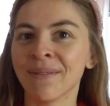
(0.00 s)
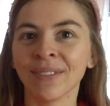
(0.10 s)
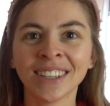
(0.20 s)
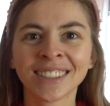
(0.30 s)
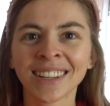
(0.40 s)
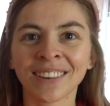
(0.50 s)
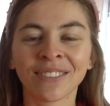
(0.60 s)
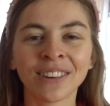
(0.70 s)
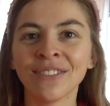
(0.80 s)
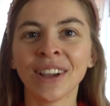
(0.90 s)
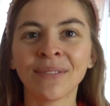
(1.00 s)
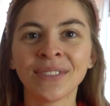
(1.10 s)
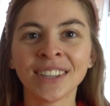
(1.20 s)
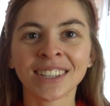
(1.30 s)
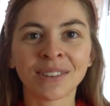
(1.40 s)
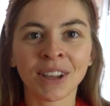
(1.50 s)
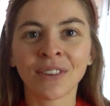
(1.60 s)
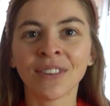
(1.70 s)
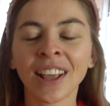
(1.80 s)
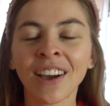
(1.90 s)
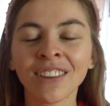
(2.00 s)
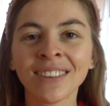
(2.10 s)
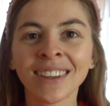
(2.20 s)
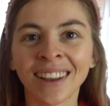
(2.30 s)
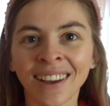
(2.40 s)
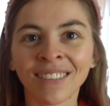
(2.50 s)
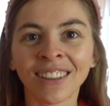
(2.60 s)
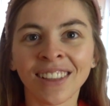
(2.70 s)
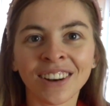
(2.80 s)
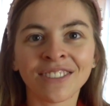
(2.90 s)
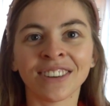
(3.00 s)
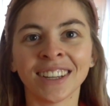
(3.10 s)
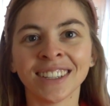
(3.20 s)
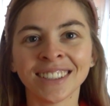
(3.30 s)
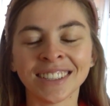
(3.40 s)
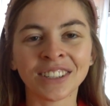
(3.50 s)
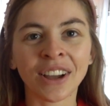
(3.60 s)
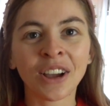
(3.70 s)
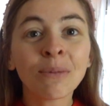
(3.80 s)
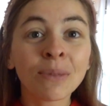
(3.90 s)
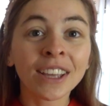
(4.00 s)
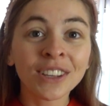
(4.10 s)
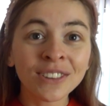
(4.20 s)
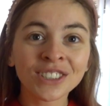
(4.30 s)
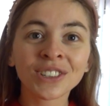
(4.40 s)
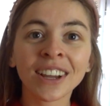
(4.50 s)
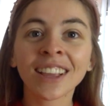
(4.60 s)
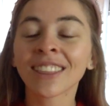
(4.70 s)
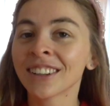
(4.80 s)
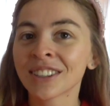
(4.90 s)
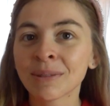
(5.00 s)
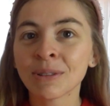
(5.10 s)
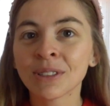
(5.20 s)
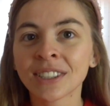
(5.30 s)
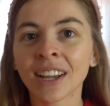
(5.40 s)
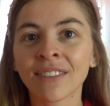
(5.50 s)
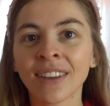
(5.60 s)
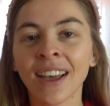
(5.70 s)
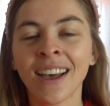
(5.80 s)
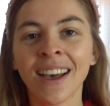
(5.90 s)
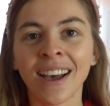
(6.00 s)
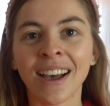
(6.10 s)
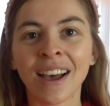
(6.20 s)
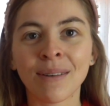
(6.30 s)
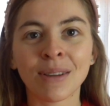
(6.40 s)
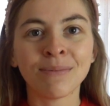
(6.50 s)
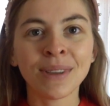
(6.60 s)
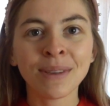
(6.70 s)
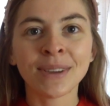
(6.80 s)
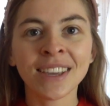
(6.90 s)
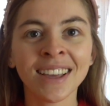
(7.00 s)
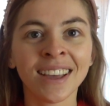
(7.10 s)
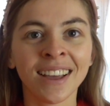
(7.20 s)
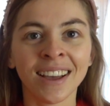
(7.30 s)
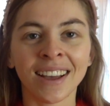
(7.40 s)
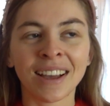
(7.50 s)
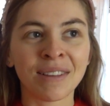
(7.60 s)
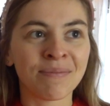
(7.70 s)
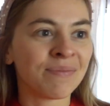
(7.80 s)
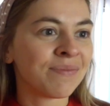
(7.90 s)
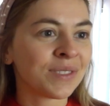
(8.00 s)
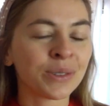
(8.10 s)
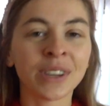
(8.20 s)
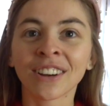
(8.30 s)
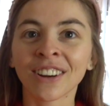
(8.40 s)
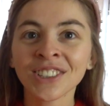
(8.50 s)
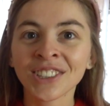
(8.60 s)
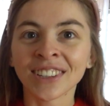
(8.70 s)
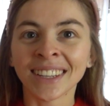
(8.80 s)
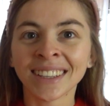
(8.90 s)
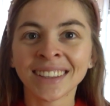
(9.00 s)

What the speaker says: Let's like revamp this. Let's make a video out of it and have a lot of fun. And so I hope that you enjoy it, learn some new stuff, and maybe tweak your own tree.